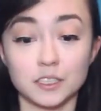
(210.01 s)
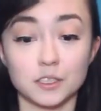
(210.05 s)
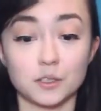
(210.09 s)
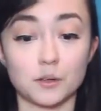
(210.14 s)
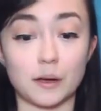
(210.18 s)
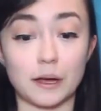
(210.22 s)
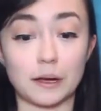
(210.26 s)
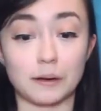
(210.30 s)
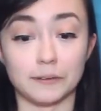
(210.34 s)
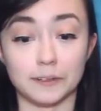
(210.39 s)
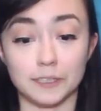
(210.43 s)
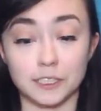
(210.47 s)

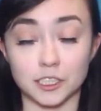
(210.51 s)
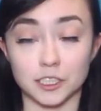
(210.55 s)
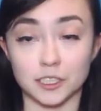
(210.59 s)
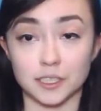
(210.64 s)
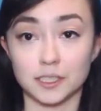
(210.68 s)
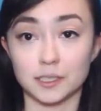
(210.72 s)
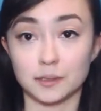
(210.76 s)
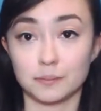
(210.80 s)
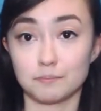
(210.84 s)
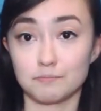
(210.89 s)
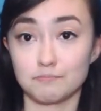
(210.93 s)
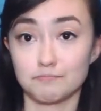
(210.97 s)
so I would
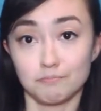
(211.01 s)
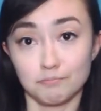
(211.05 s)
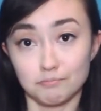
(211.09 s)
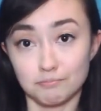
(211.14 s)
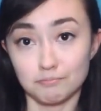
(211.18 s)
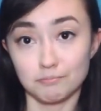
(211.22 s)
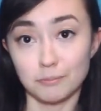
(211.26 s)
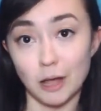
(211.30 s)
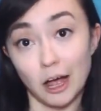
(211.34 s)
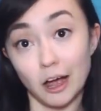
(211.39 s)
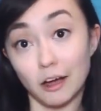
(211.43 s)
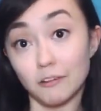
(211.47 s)
just
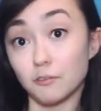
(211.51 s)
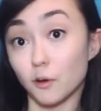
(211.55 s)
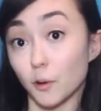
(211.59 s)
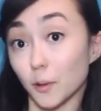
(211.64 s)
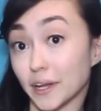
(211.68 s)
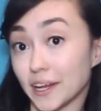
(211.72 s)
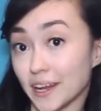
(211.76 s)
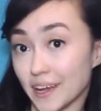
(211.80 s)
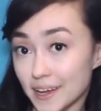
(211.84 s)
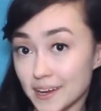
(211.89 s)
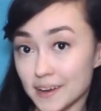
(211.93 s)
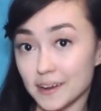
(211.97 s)

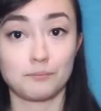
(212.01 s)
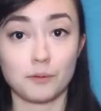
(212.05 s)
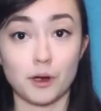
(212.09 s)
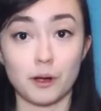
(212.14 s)
avoid it.